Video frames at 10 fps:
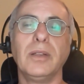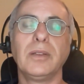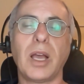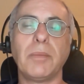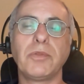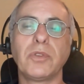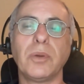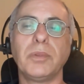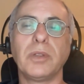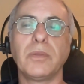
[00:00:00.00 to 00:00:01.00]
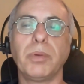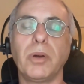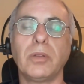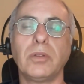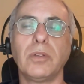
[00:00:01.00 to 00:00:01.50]
TypeScript as
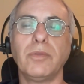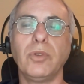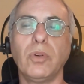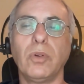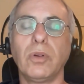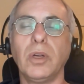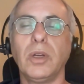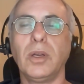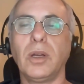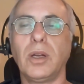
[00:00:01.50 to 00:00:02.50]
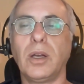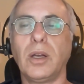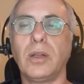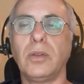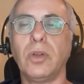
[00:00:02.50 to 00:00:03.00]
part of your
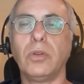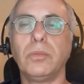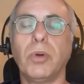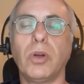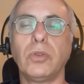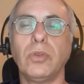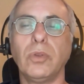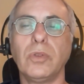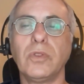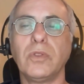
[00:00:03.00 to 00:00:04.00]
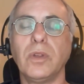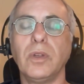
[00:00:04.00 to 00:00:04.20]
node modules